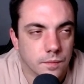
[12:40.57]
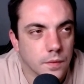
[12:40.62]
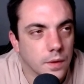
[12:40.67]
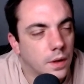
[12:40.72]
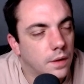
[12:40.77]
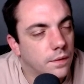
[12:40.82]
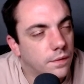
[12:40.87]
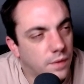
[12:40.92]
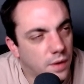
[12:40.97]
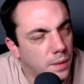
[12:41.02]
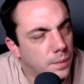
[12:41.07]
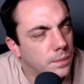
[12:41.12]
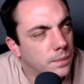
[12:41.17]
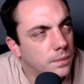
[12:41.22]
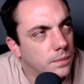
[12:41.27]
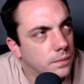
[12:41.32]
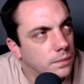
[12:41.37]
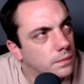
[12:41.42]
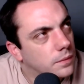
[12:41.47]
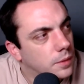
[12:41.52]
if I'm
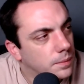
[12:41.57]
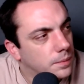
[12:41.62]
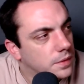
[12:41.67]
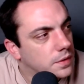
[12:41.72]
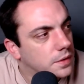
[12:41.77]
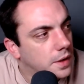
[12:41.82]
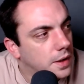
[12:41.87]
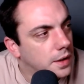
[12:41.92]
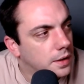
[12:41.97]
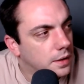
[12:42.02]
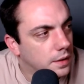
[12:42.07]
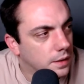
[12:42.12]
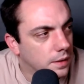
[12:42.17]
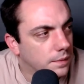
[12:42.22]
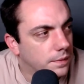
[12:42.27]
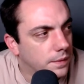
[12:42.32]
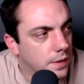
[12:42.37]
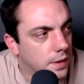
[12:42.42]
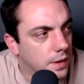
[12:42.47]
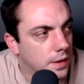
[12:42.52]
not mistaken, I
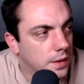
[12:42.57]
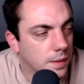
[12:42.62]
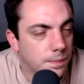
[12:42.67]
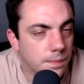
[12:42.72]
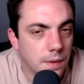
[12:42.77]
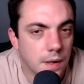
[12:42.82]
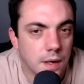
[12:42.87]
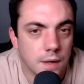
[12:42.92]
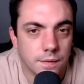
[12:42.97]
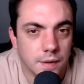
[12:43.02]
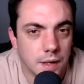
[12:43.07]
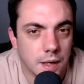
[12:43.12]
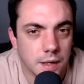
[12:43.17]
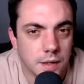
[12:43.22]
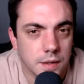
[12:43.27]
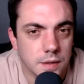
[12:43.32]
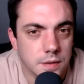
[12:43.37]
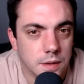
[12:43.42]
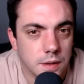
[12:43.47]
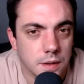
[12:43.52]
think he did better than
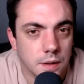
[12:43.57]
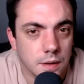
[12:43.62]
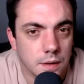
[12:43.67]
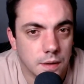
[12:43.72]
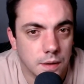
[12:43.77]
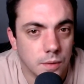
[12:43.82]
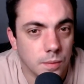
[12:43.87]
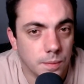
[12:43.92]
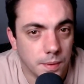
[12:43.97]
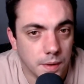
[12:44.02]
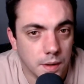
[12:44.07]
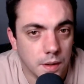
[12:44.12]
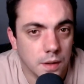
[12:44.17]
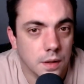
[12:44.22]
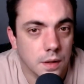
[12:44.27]
Hasty a little bit.